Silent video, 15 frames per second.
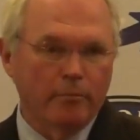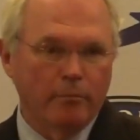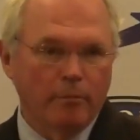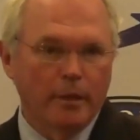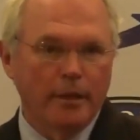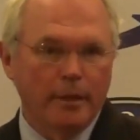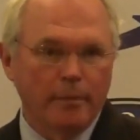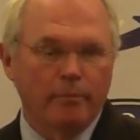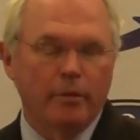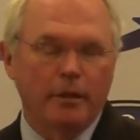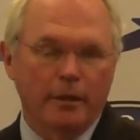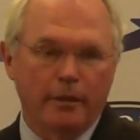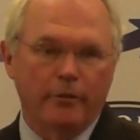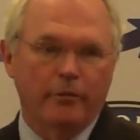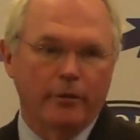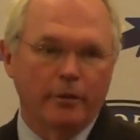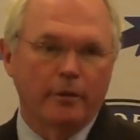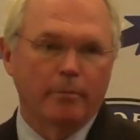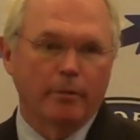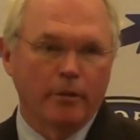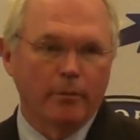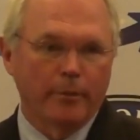money plays in
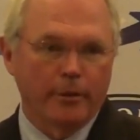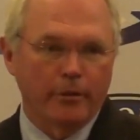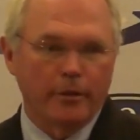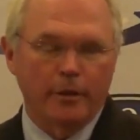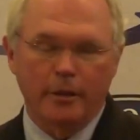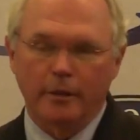diplomacy.